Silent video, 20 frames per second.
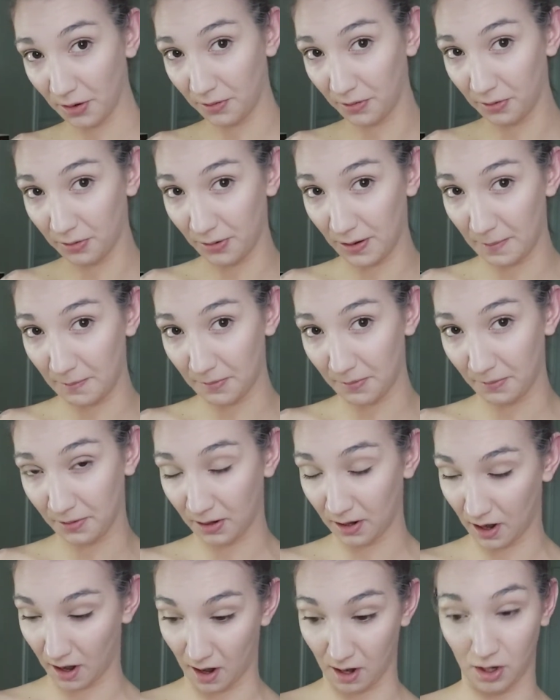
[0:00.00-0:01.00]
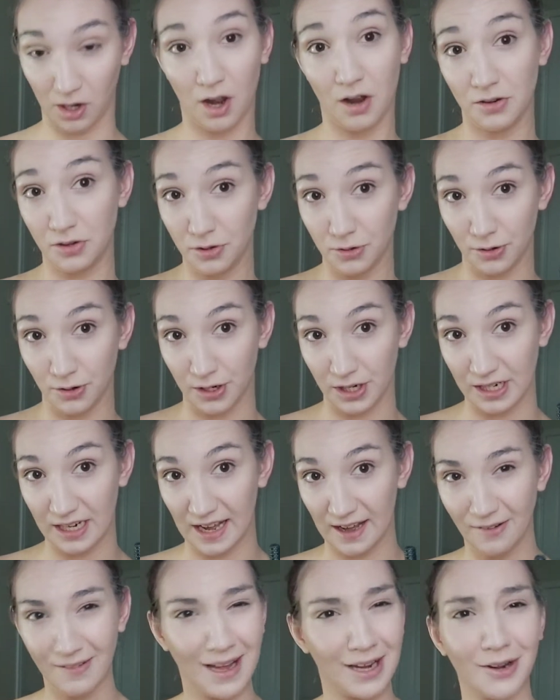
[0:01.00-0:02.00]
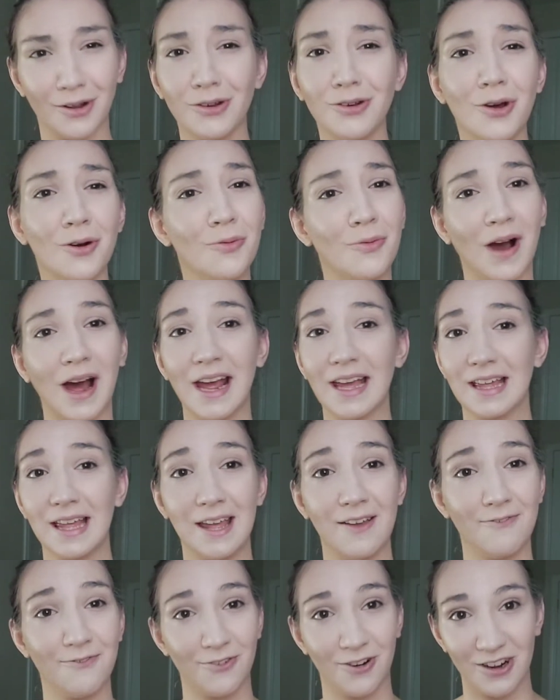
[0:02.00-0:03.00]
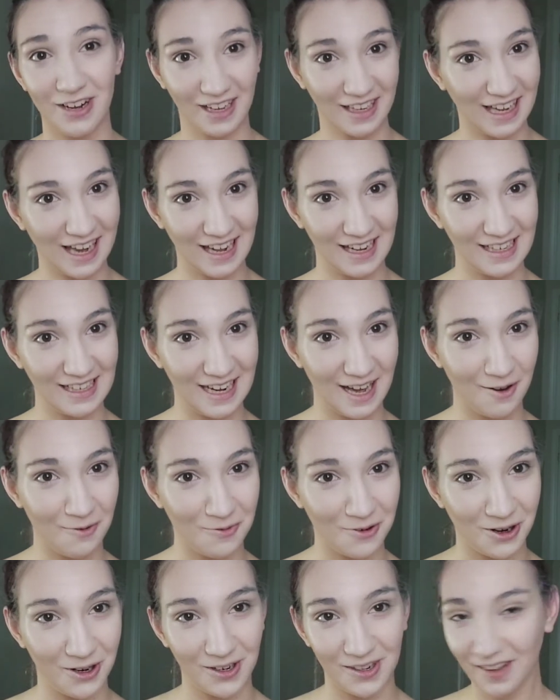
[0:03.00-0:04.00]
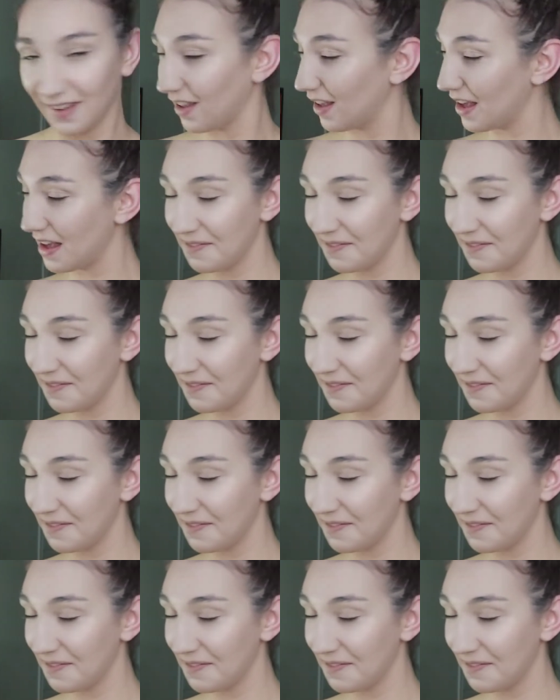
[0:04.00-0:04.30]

cream contour, now I don't know why I keep forgetting that word,